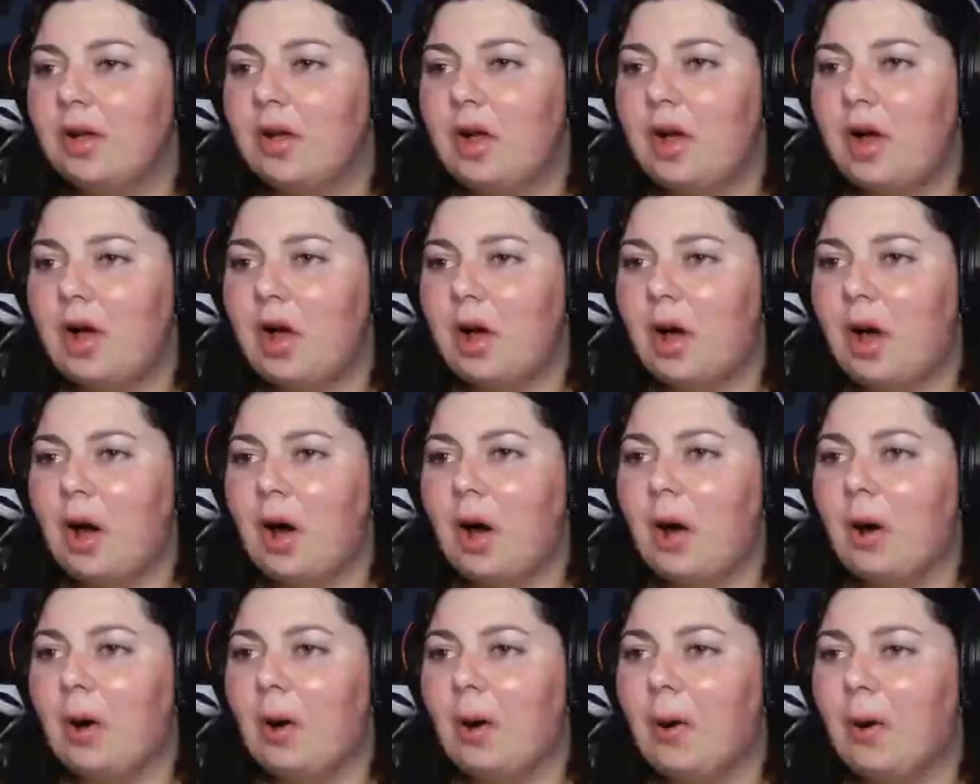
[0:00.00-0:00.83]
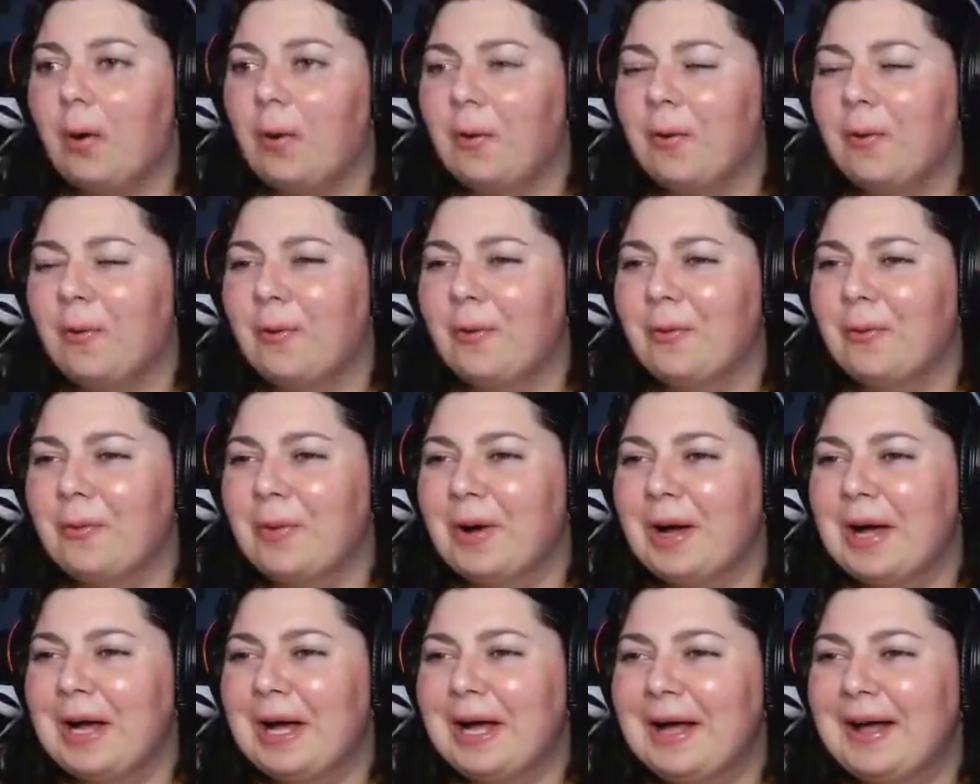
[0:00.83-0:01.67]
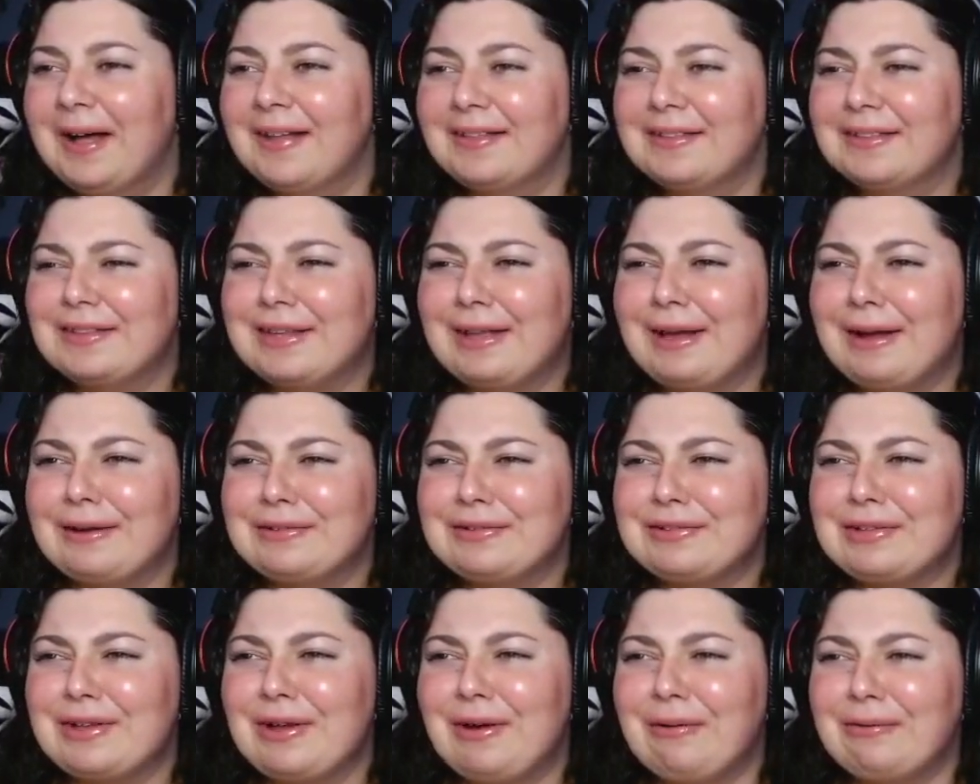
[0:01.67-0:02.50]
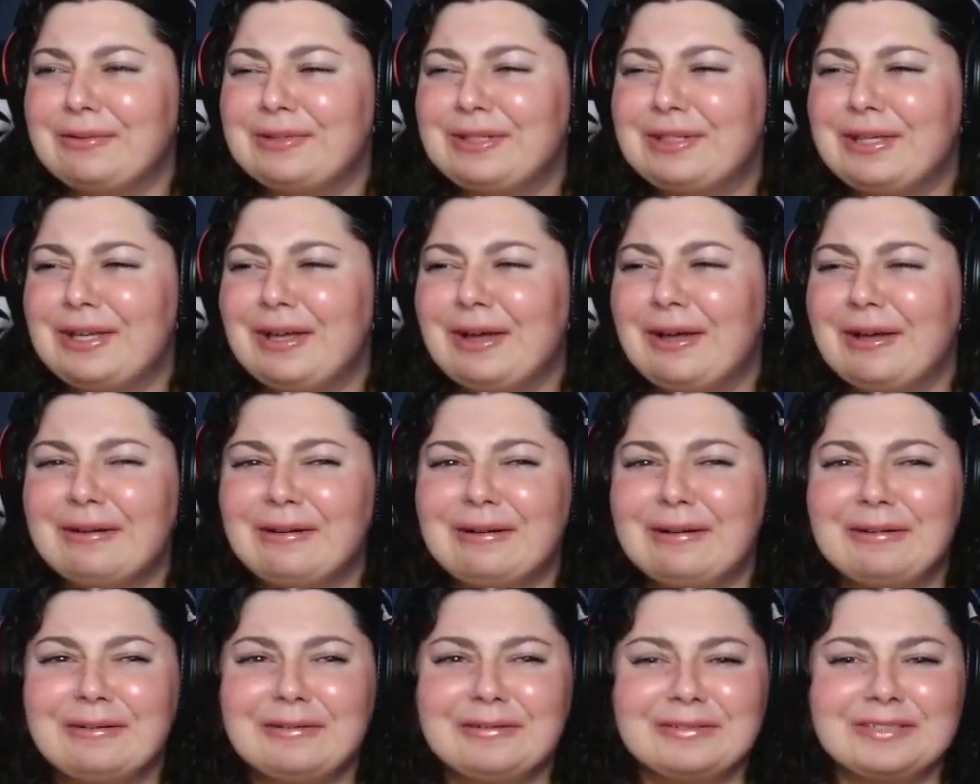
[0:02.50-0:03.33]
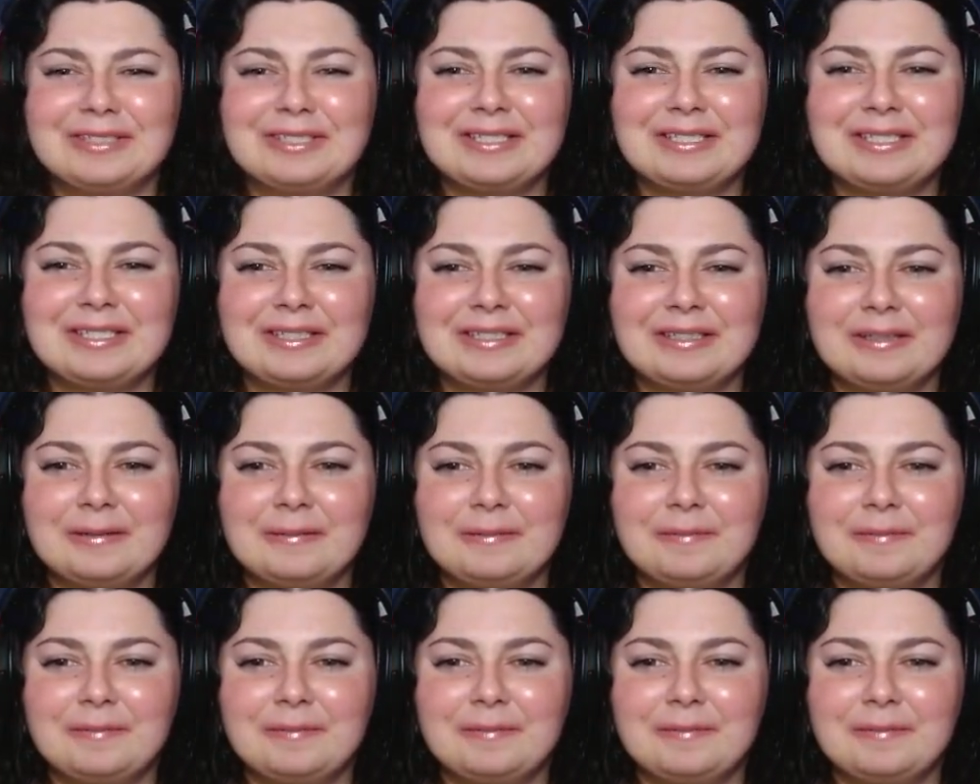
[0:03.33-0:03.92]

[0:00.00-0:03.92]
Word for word: Oh. They're so cute. You